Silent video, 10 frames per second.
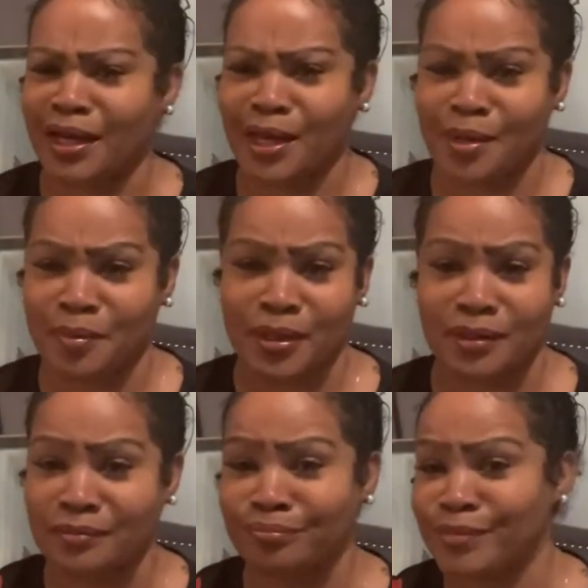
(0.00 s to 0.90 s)
hairpin.
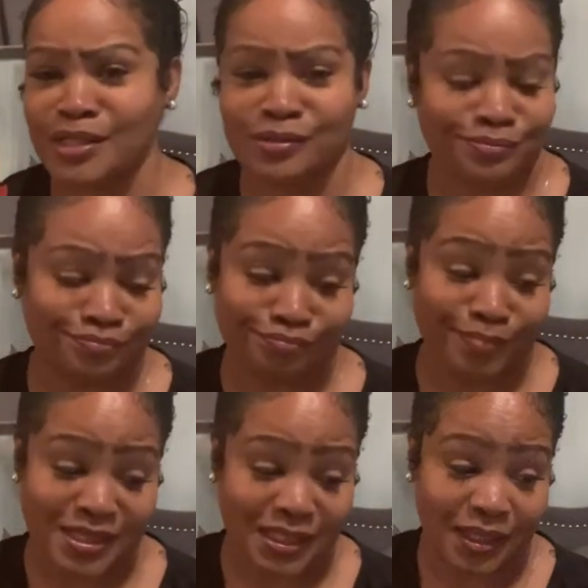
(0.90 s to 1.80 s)
That's
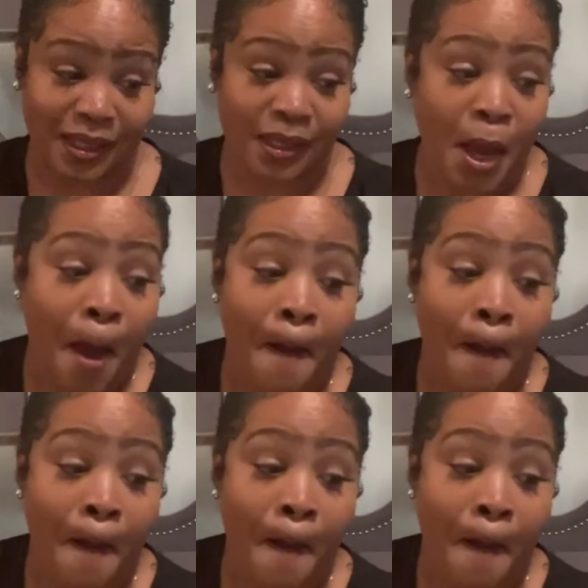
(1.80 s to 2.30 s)
basically it.